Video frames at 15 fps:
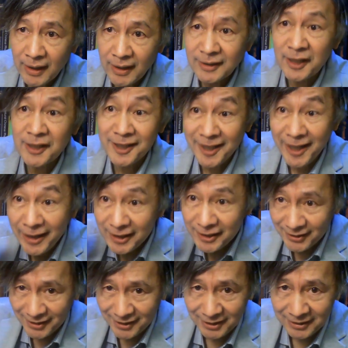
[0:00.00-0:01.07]
is a
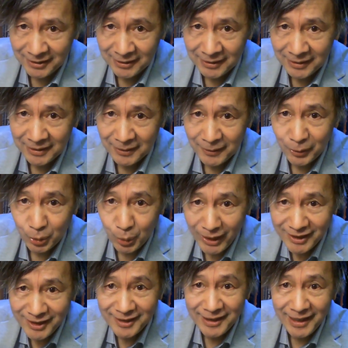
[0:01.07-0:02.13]
scarcity
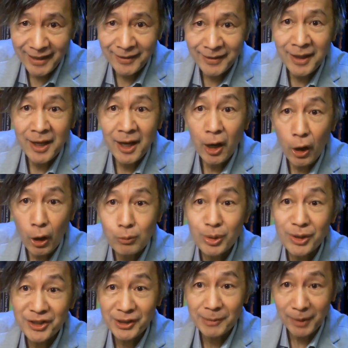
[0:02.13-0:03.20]
rather than
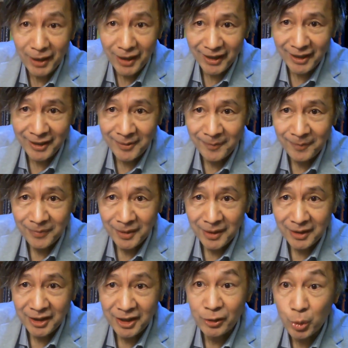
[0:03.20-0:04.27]
oversupply
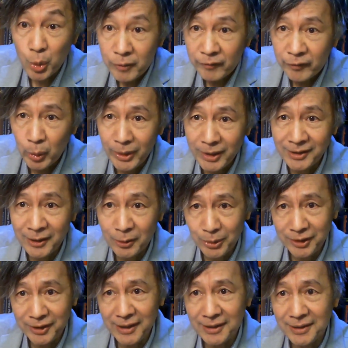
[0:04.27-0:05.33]
in infrared
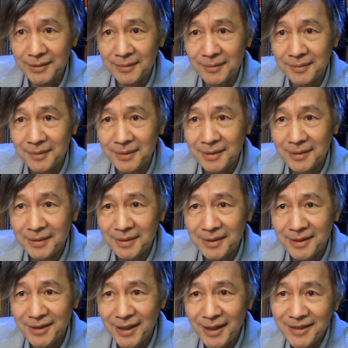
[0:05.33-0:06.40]
radiation
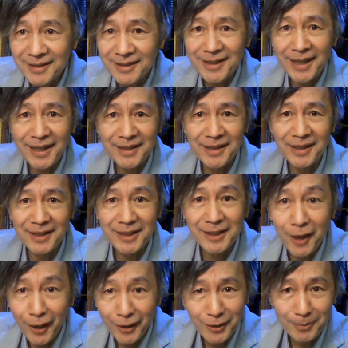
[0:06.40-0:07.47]
sounds like
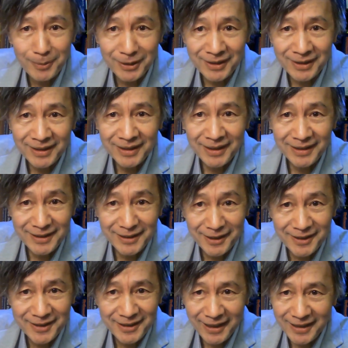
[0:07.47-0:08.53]
economy in
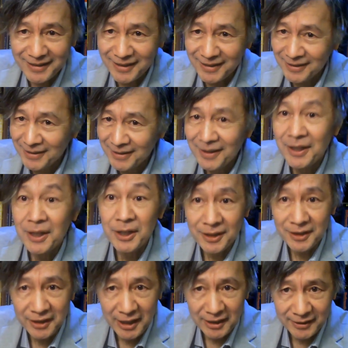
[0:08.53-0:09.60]
society.
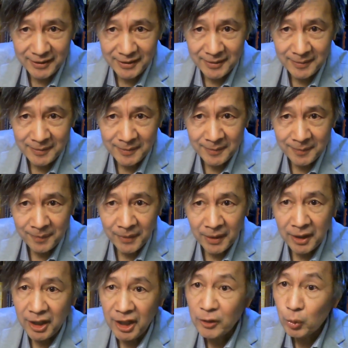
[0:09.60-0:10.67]
Yes,
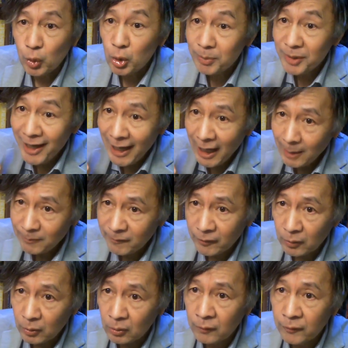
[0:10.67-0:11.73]
it would be
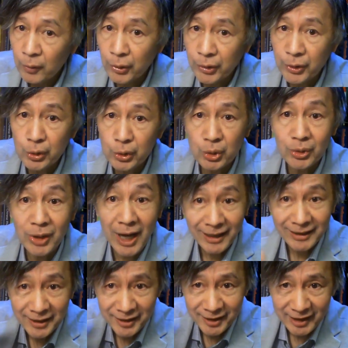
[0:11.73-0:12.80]
helpful for you to
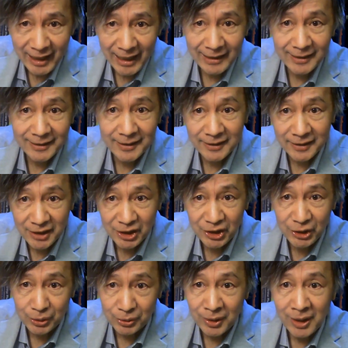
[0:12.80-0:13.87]
understand this
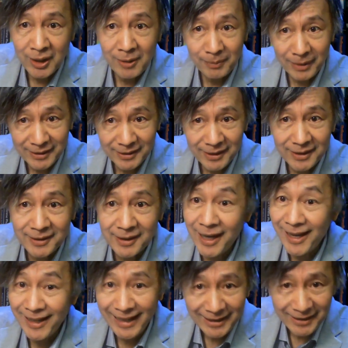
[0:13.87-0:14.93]
issue by this
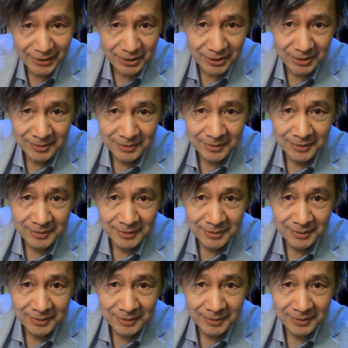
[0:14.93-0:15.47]
analogy.